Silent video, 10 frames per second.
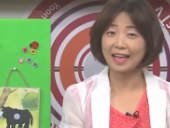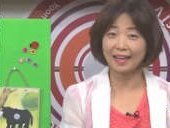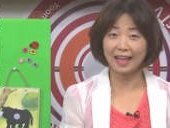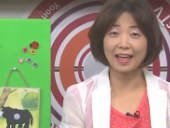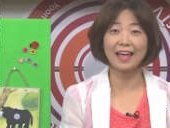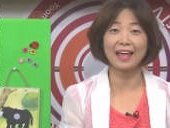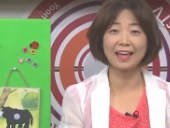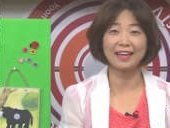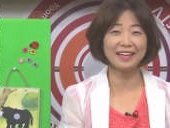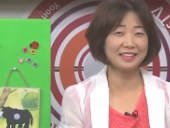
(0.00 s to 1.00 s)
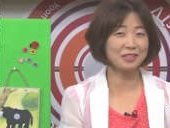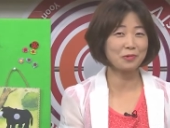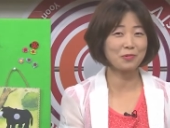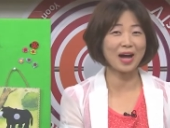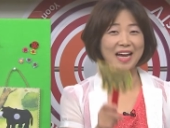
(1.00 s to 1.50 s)
And
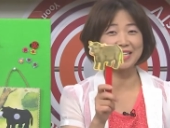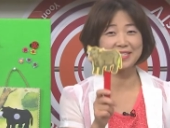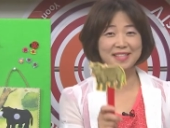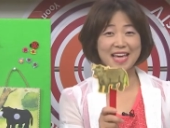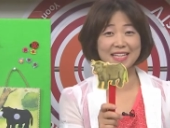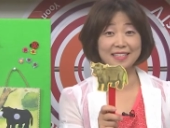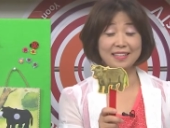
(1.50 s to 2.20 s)
what is this?